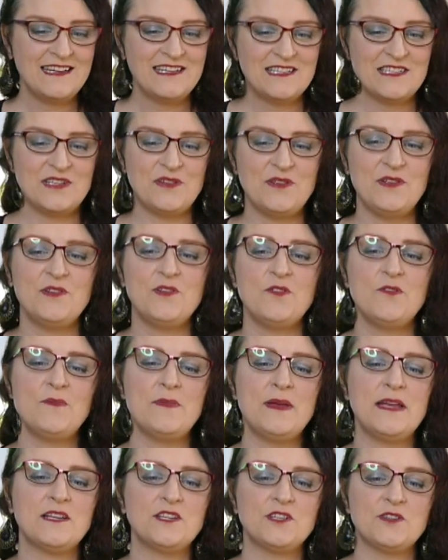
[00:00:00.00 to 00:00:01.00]
So, you know,
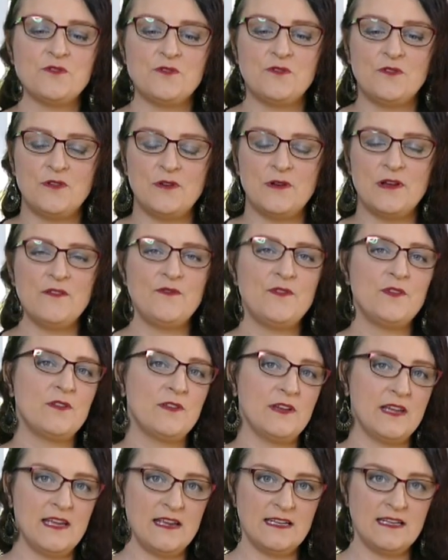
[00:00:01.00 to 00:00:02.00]
make sure if you're
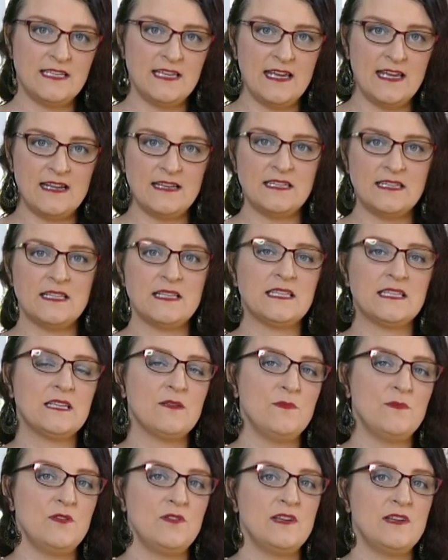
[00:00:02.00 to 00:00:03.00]
looking to get into this
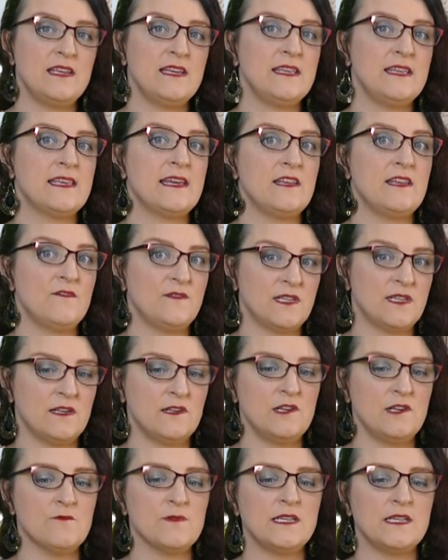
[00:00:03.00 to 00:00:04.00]
community that you've
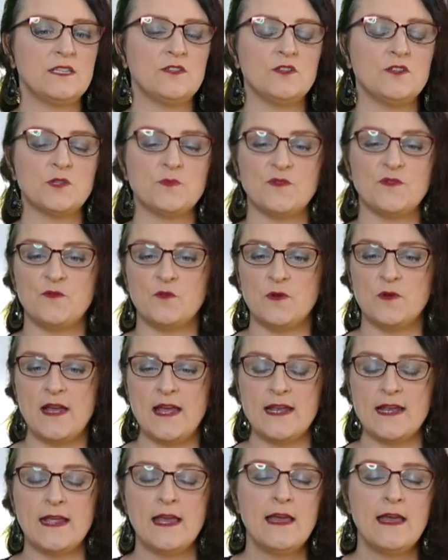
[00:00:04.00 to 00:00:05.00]
done your research
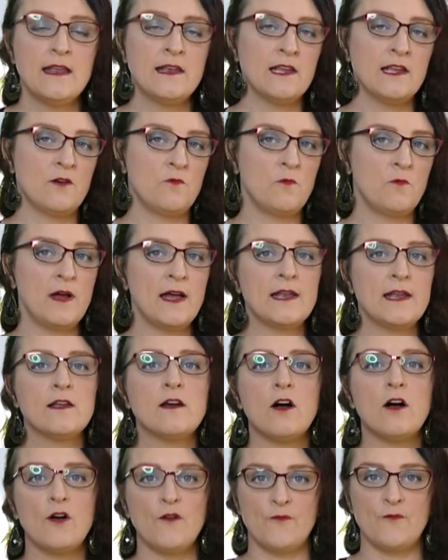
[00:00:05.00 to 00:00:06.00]
beforehand. Now, one
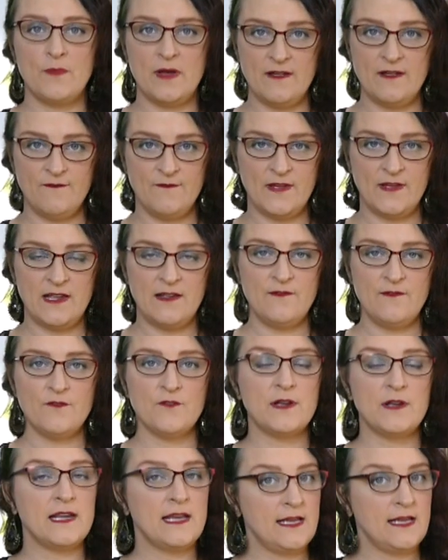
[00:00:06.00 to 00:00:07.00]
of my
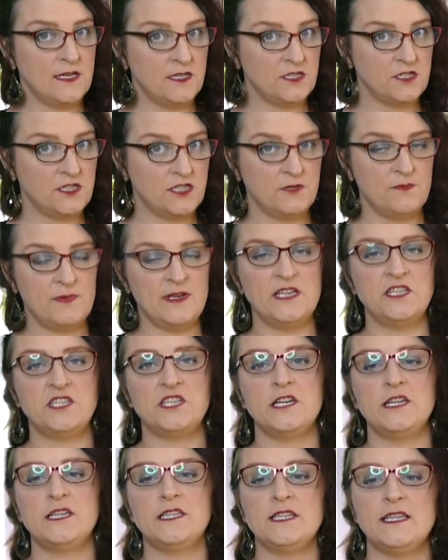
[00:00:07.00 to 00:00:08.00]
favorite hinged
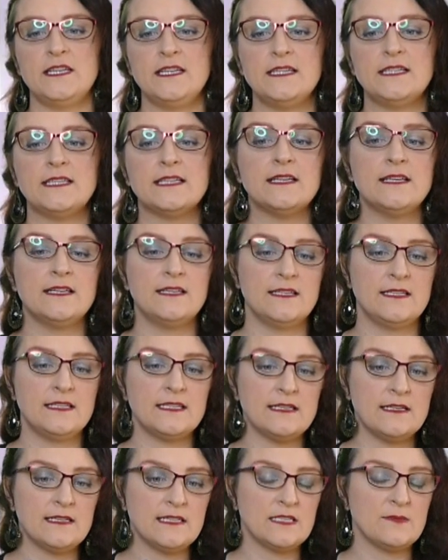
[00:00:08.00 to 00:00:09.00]
BJDs
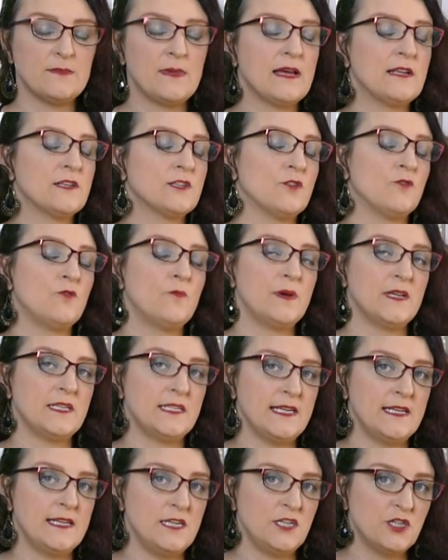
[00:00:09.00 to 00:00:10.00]
is Smart Doll by
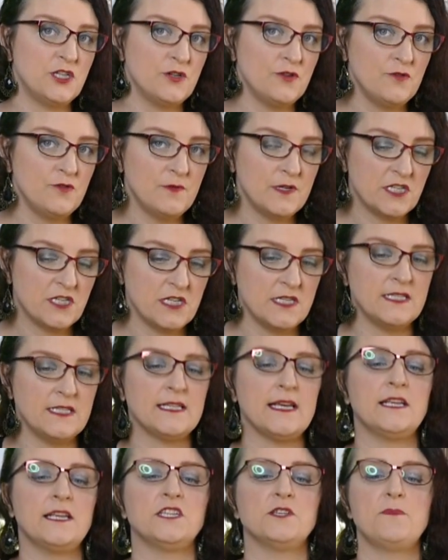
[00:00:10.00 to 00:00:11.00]
Danny Chu, which is
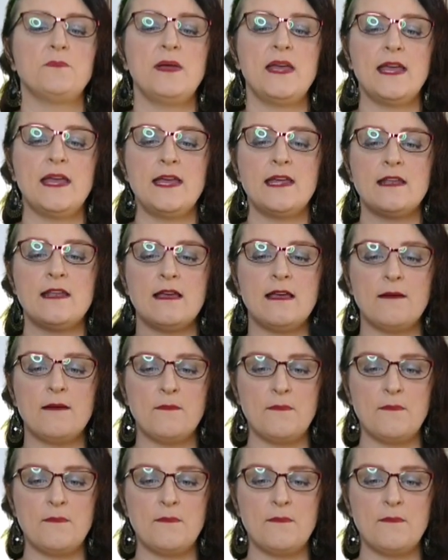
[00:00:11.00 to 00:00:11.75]
a Japan